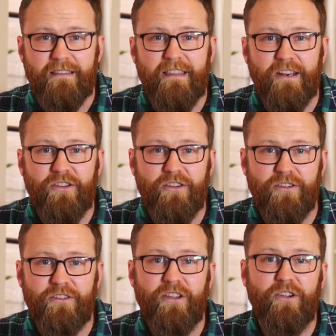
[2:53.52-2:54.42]
that
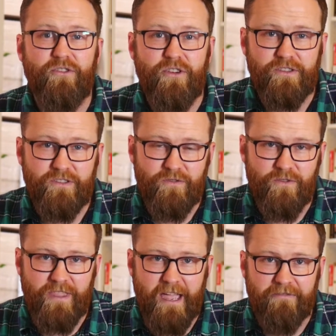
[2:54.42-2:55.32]
occurred across
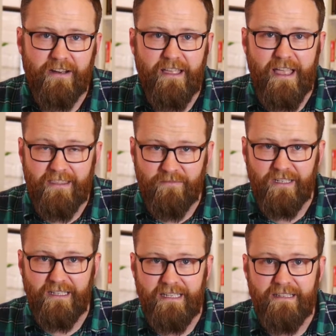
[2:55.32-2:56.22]
North Africa and the
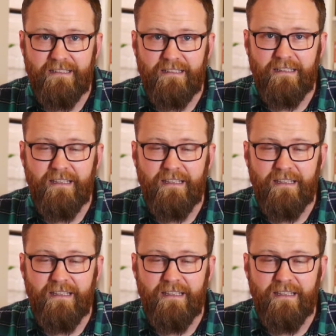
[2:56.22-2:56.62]
Middle East.